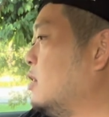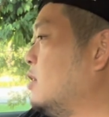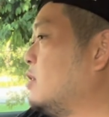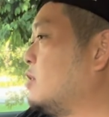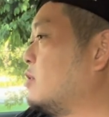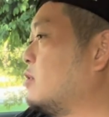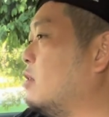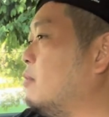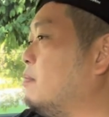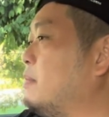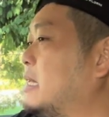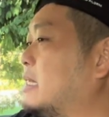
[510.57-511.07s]

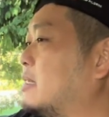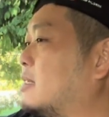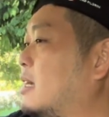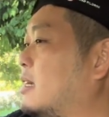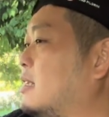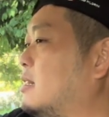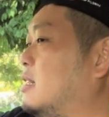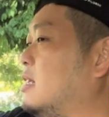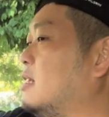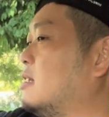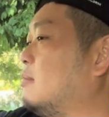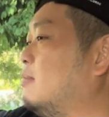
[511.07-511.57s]
So
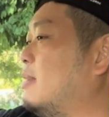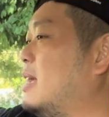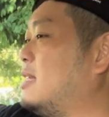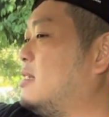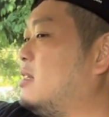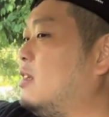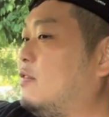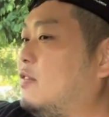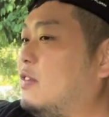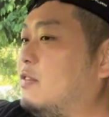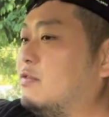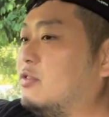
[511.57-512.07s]
beside this
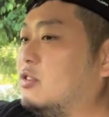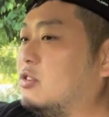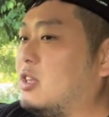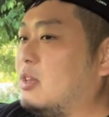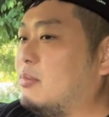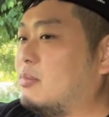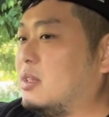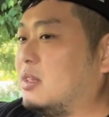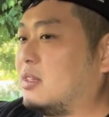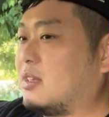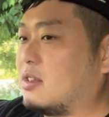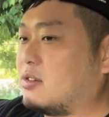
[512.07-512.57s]
massive
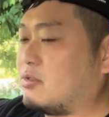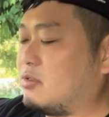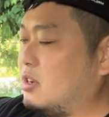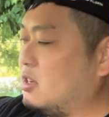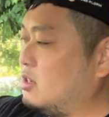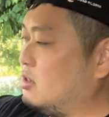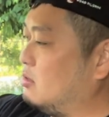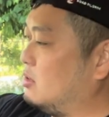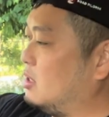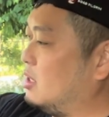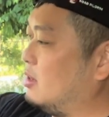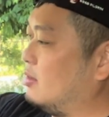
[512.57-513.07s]
infotainment touchscreen
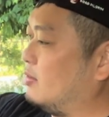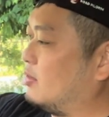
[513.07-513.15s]
unit,